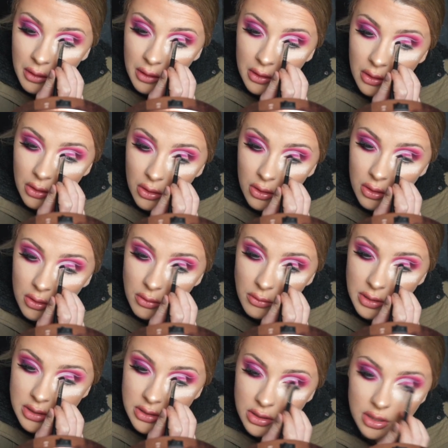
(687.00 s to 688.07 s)
And
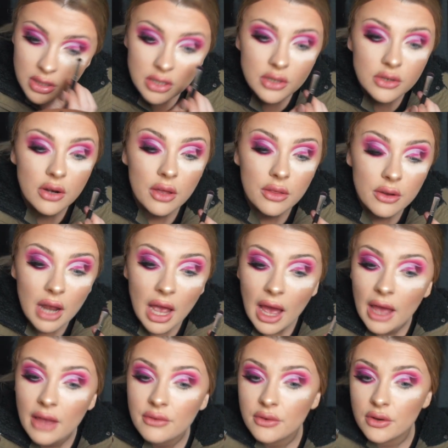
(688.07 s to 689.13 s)
always looking at your other
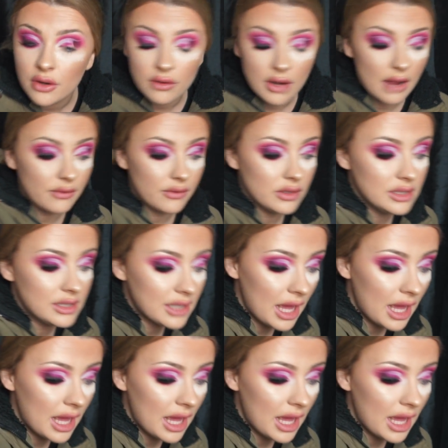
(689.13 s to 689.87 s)
eye for a reference,